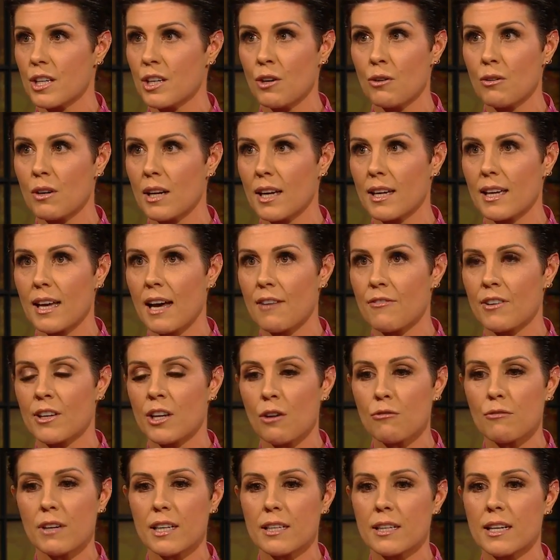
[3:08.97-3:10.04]
You know, like, having
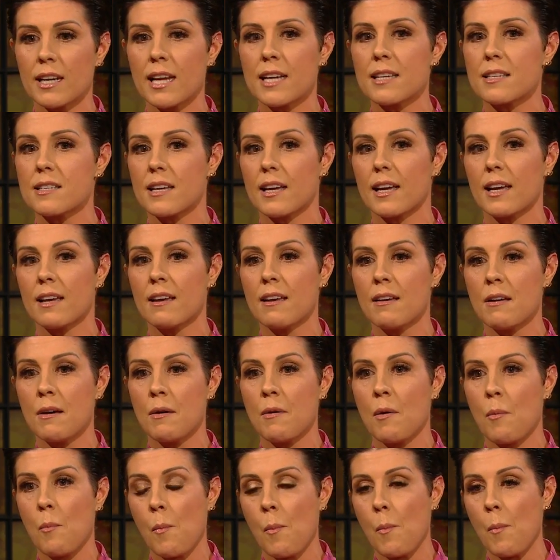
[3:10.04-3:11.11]
not written an essay
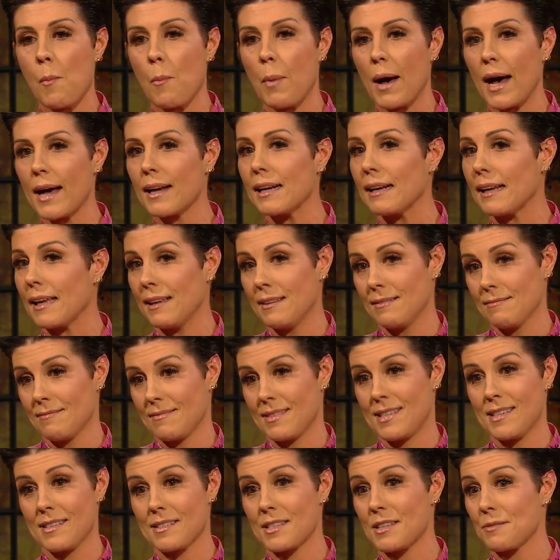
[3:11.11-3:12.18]
badly
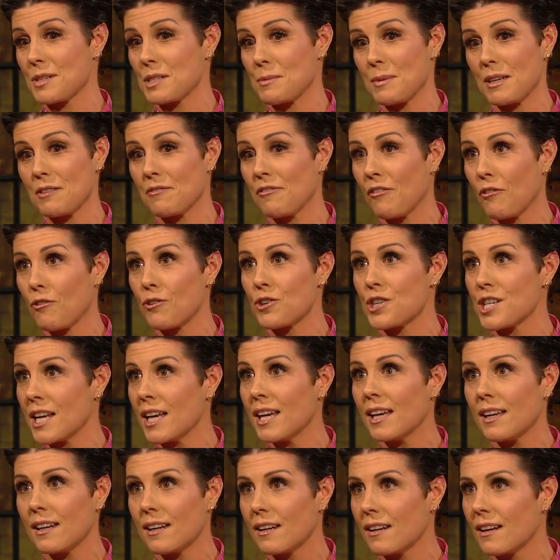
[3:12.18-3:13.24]
since I was about
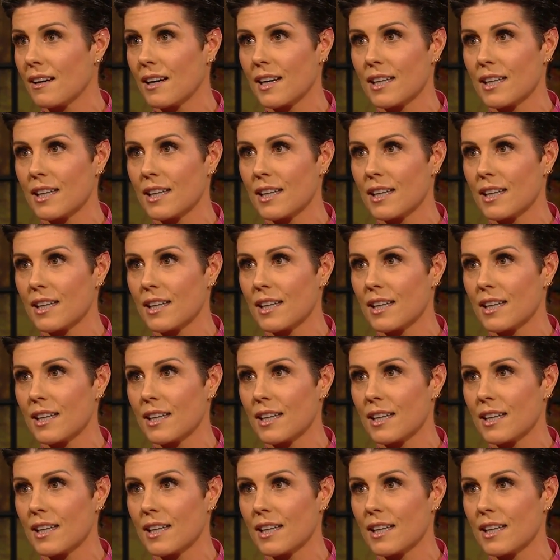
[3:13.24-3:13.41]
14,